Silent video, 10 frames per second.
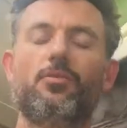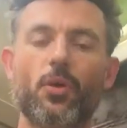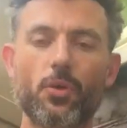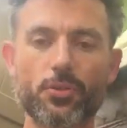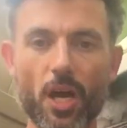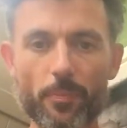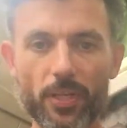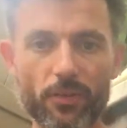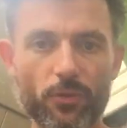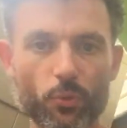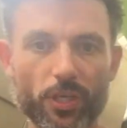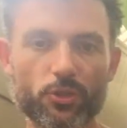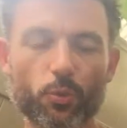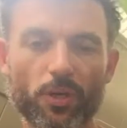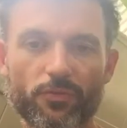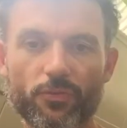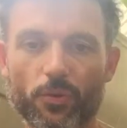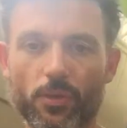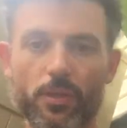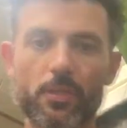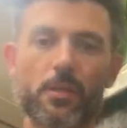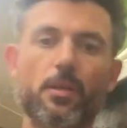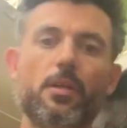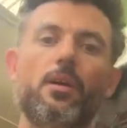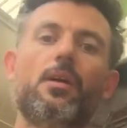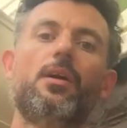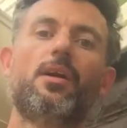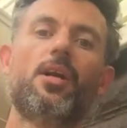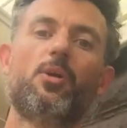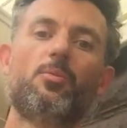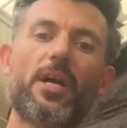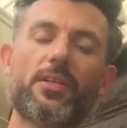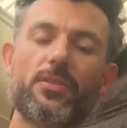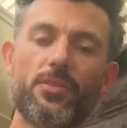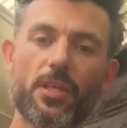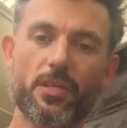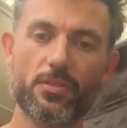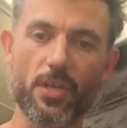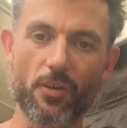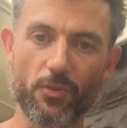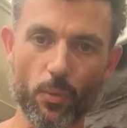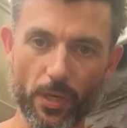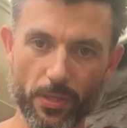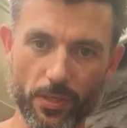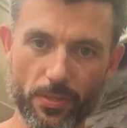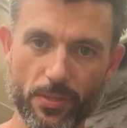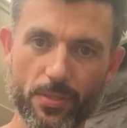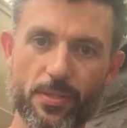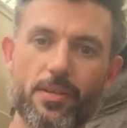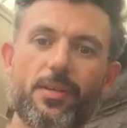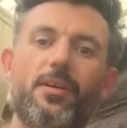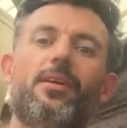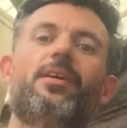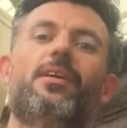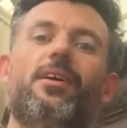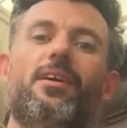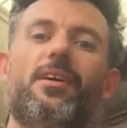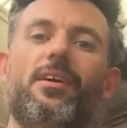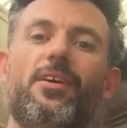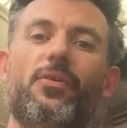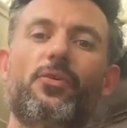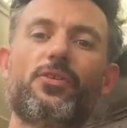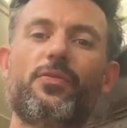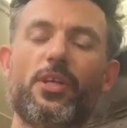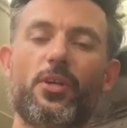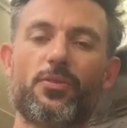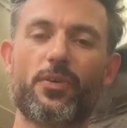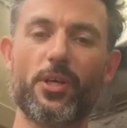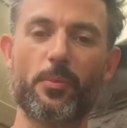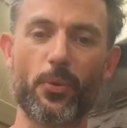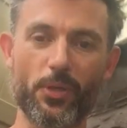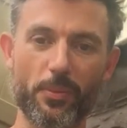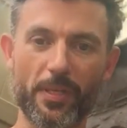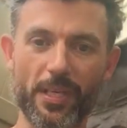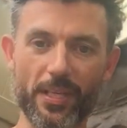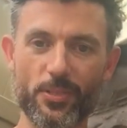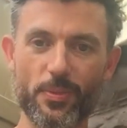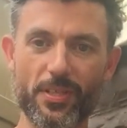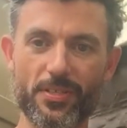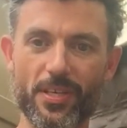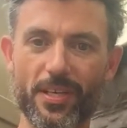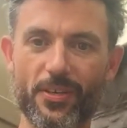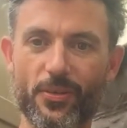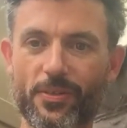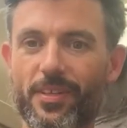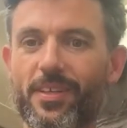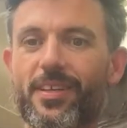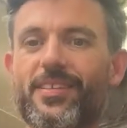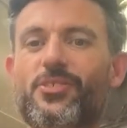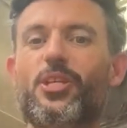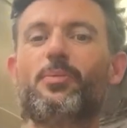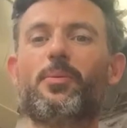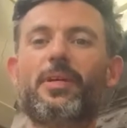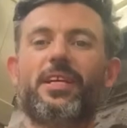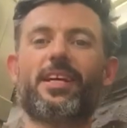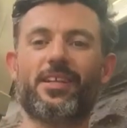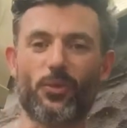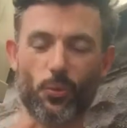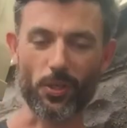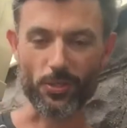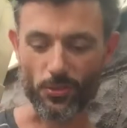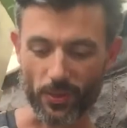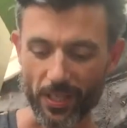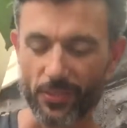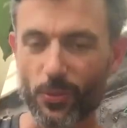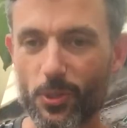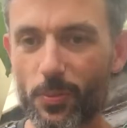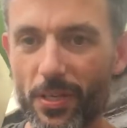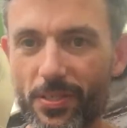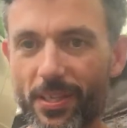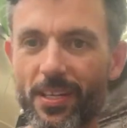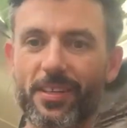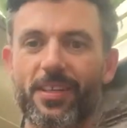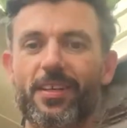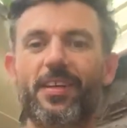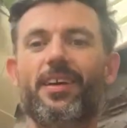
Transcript: Vocal topic of the week 24, practicing self-awareness. This video is very important to me, I guess, because I don't seem to be getting the words right to express it. I think